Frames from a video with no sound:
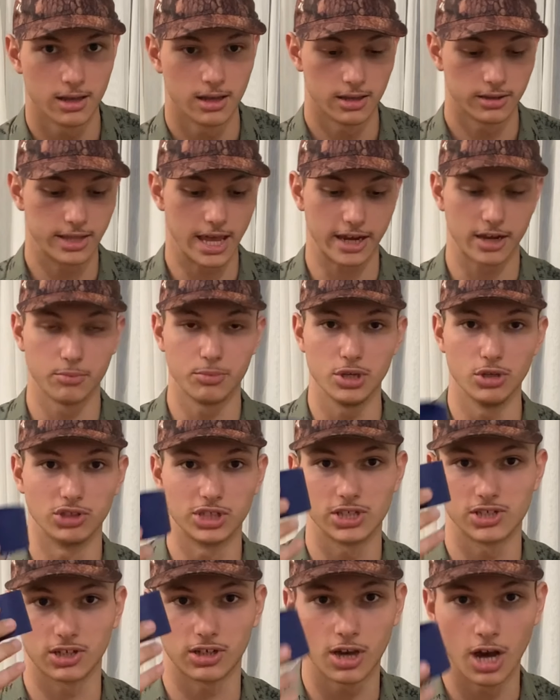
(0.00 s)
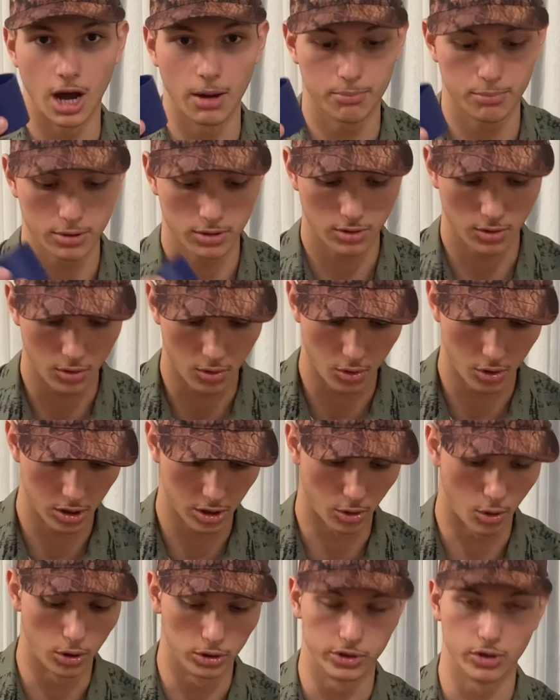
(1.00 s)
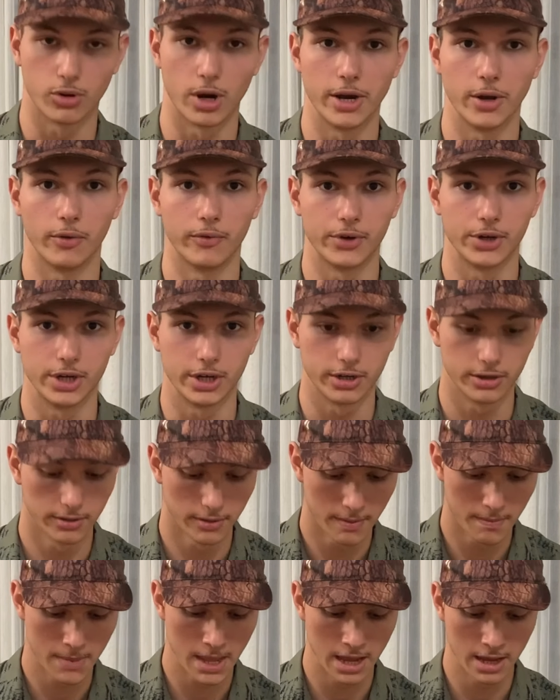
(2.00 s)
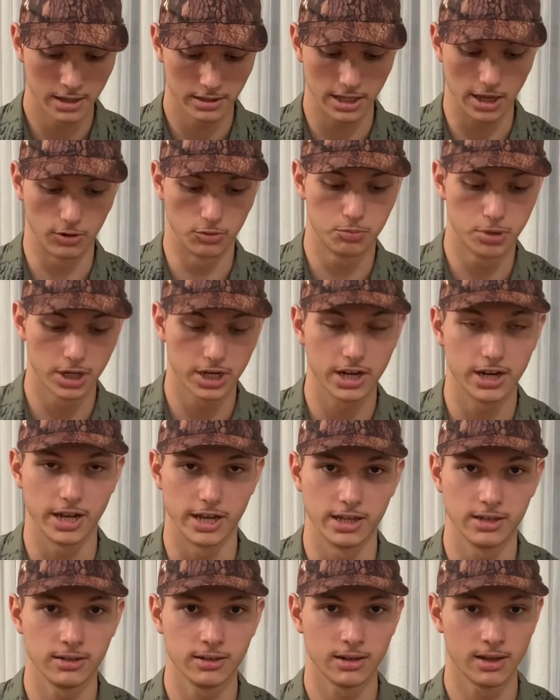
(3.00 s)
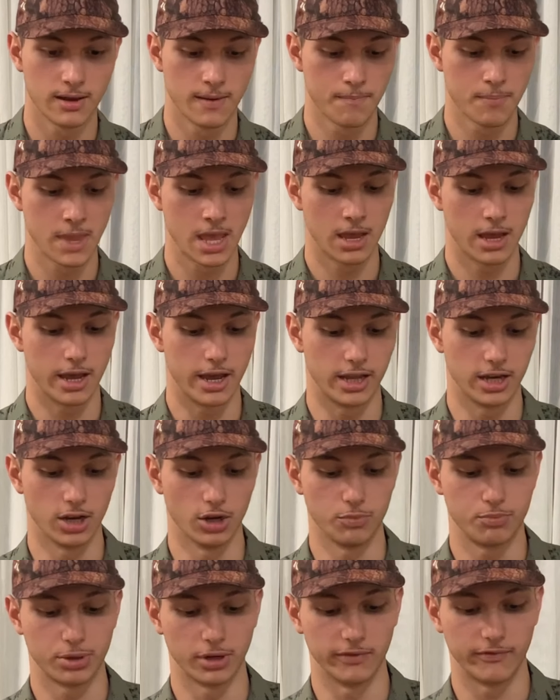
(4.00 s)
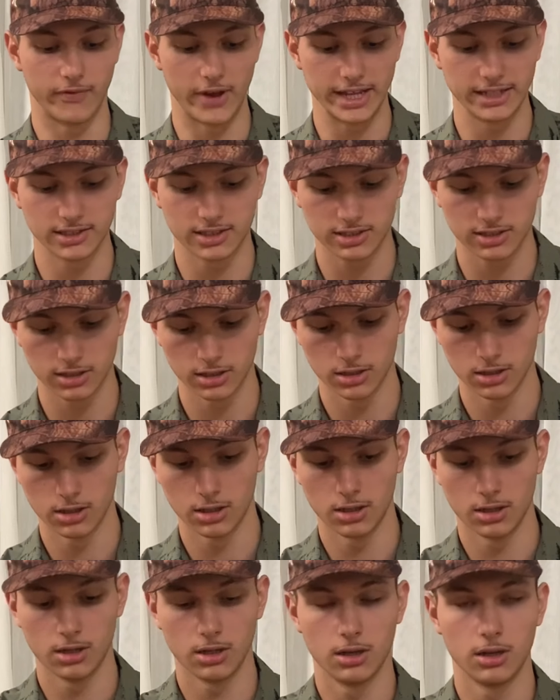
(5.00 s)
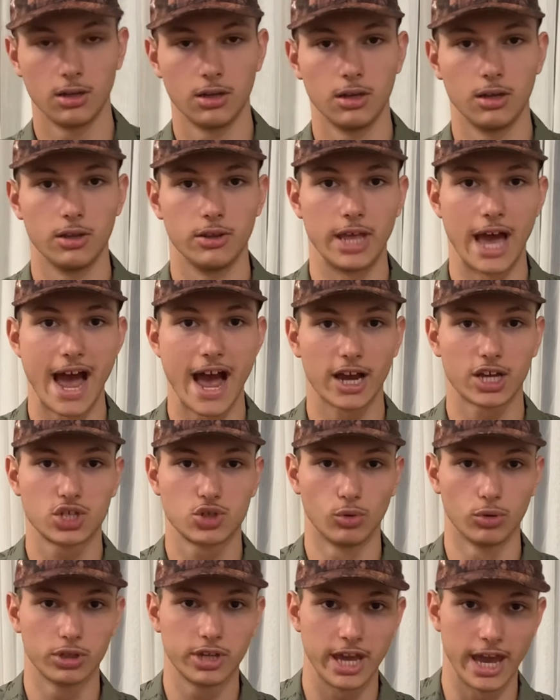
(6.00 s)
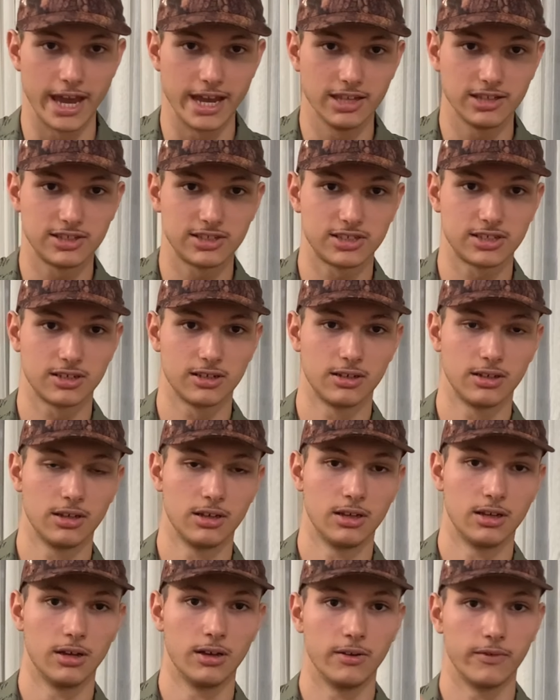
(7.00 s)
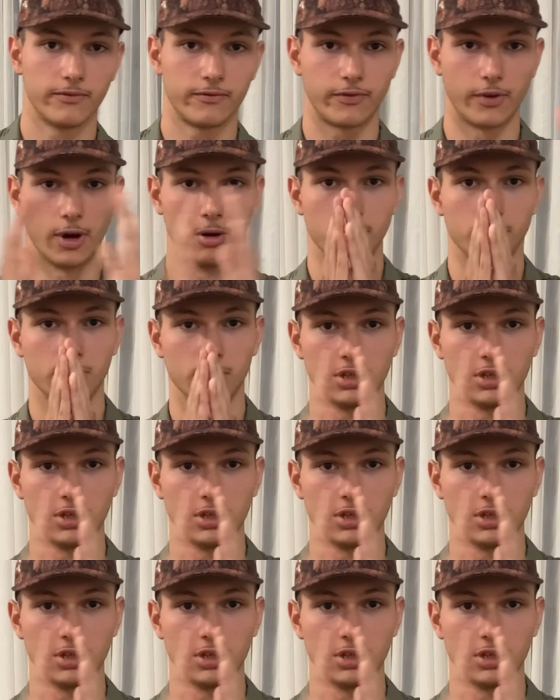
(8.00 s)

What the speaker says: that could be used as a cup or a holder right over here, they would put it in and it would prevent the actual case from